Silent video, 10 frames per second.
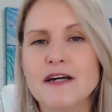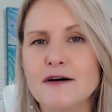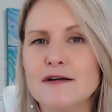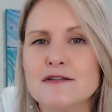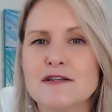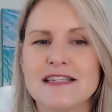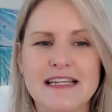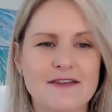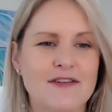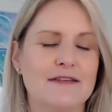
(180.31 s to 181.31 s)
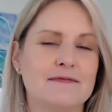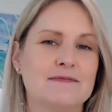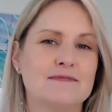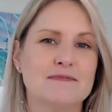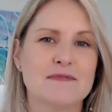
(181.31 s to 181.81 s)
going to deliver
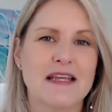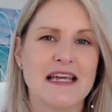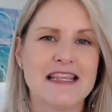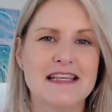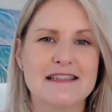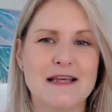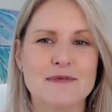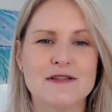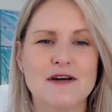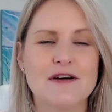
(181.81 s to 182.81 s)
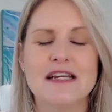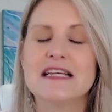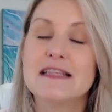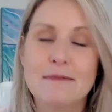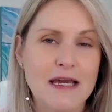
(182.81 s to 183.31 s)
in this episode. And
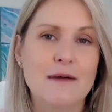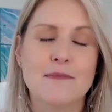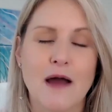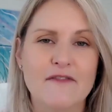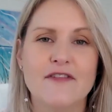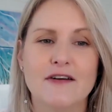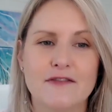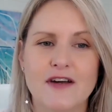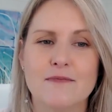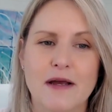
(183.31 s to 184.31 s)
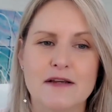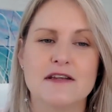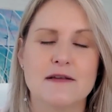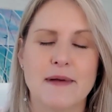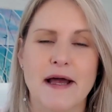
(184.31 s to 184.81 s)
it's something I'm, I'm very, very
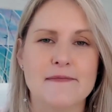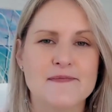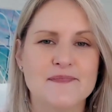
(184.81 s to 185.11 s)
passionate about.